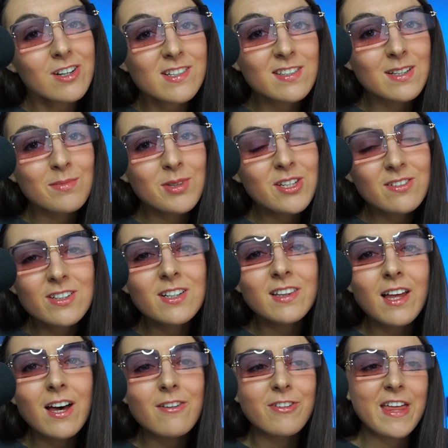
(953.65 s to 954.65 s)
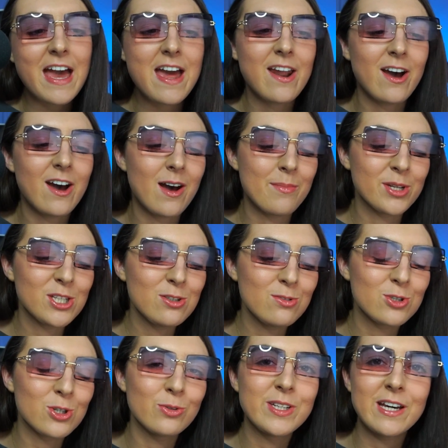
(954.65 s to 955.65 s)
awesome. You love that. I'm a
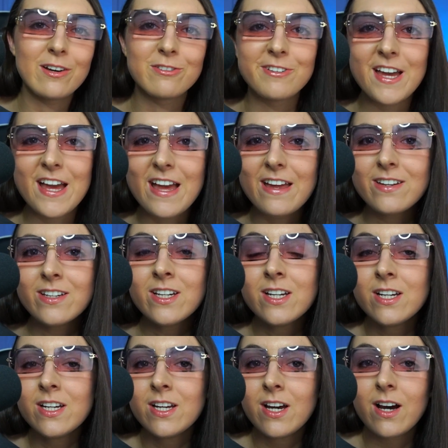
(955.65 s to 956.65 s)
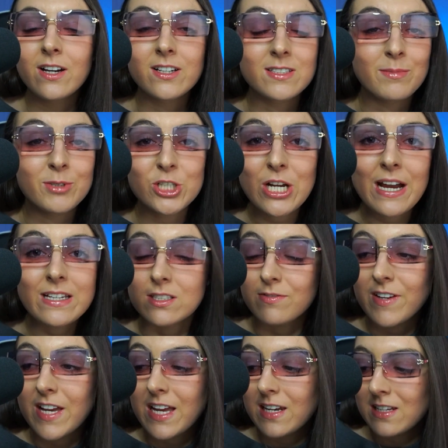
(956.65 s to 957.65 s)
huge Odell fan because I'm a Giants
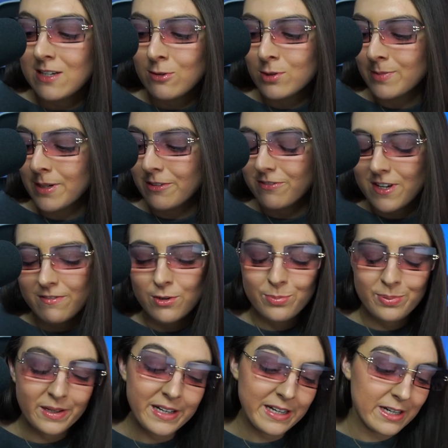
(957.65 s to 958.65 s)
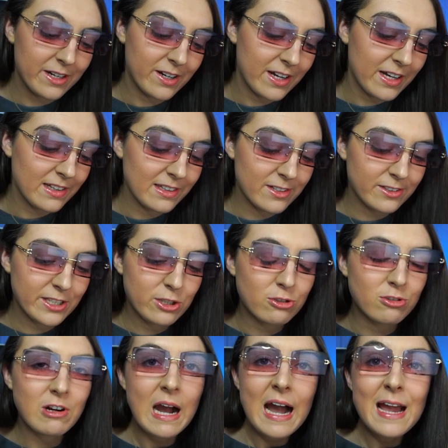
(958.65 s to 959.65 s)
fan. He was my favorite player. I literally
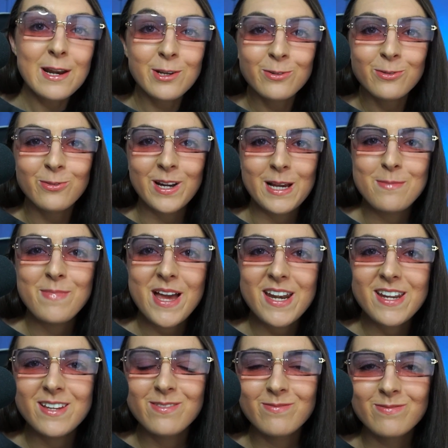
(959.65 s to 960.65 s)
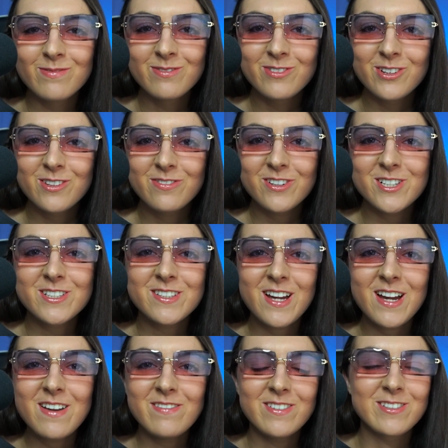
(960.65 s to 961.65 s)
cried when I met him for the first
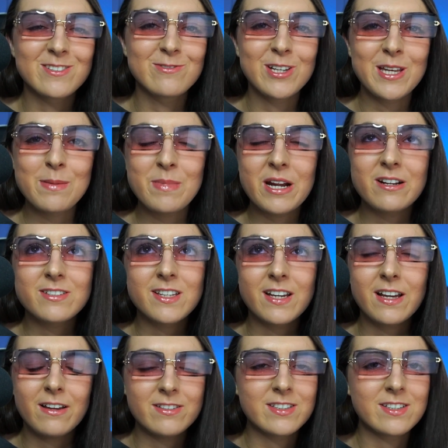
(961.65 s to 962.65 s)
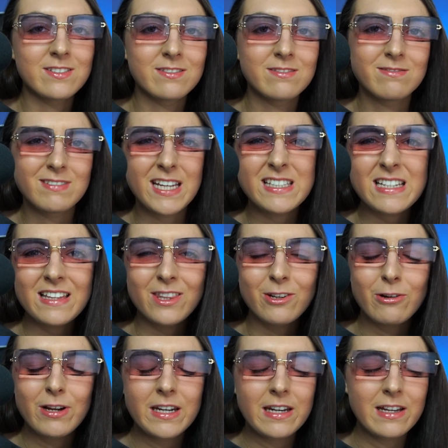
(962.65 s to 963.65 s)
time. It was really embarrassing. I was in like 10th
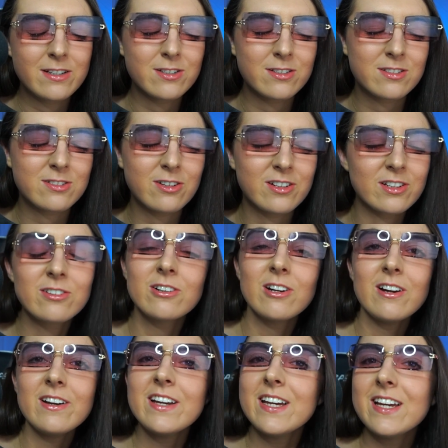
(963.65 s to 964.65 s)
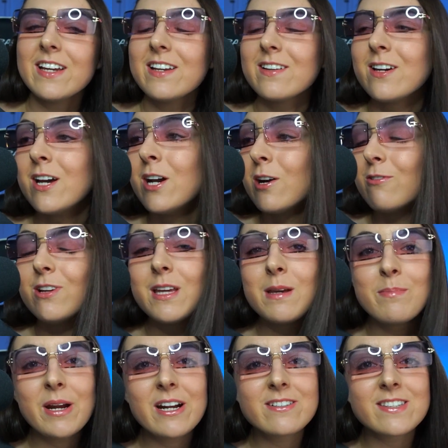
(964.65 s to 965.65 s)
and I just started crying. Really
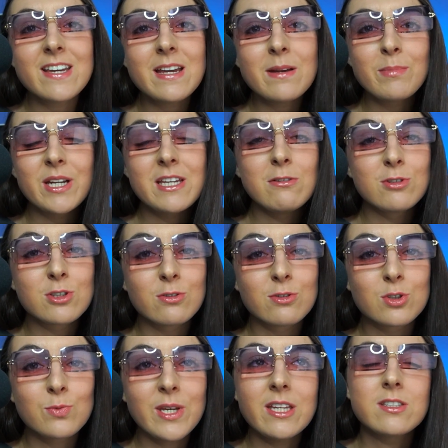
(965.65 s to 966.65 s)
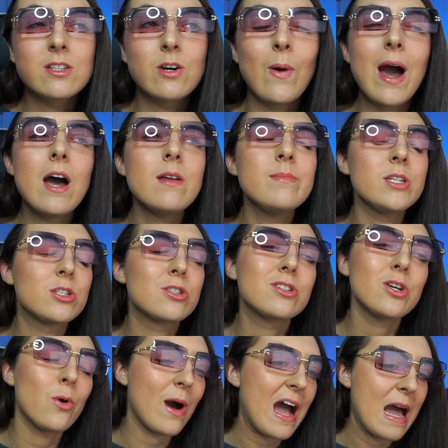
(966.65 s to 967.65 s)
embarrassing, but he was so sweet. So I'd be
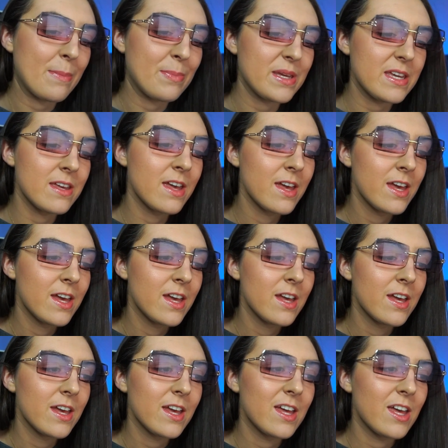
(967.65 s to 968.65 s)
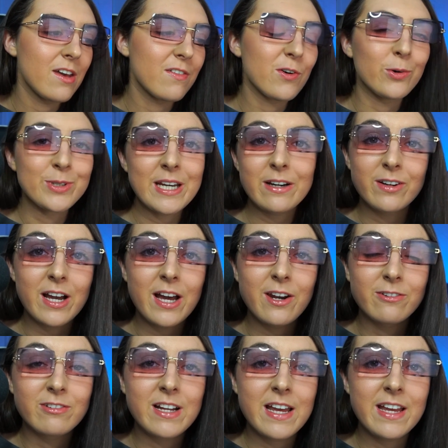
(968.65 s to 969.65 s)
so happy if Odell got
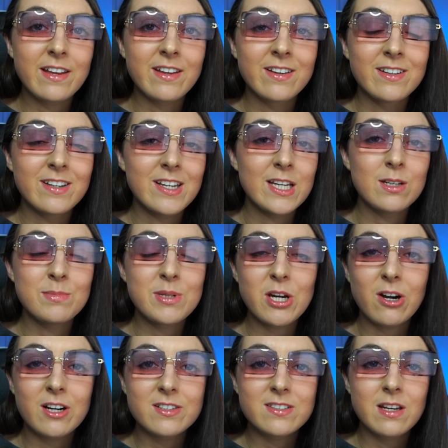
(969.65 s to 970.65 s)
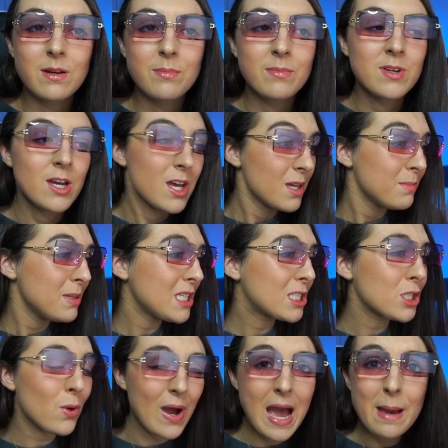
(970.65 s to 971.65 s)
a ring. It would be awesome. Be
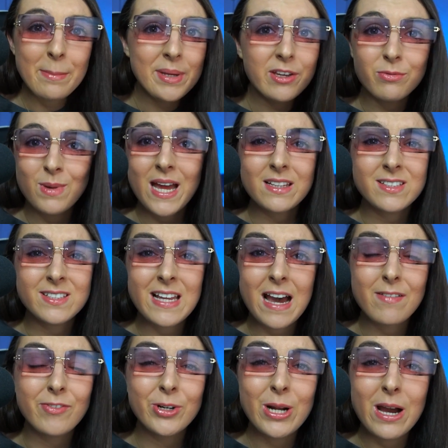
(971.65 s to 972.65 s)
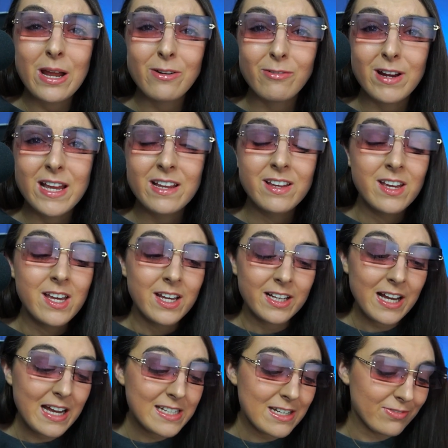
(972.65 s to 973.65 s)
so happy if Matt Stafford got a ring.
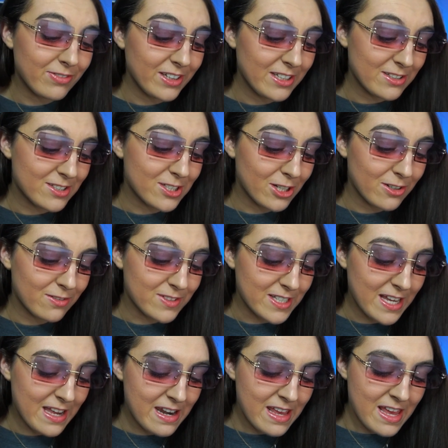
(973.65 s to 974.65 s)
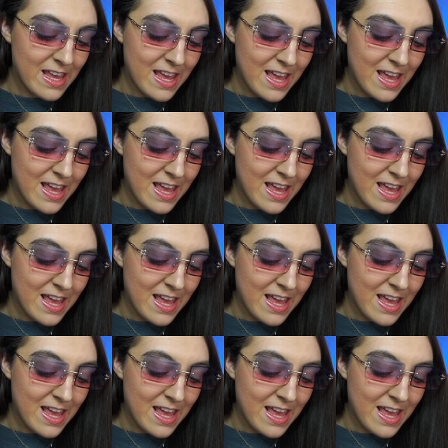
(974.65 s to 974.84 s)
Guy definitely deserves it.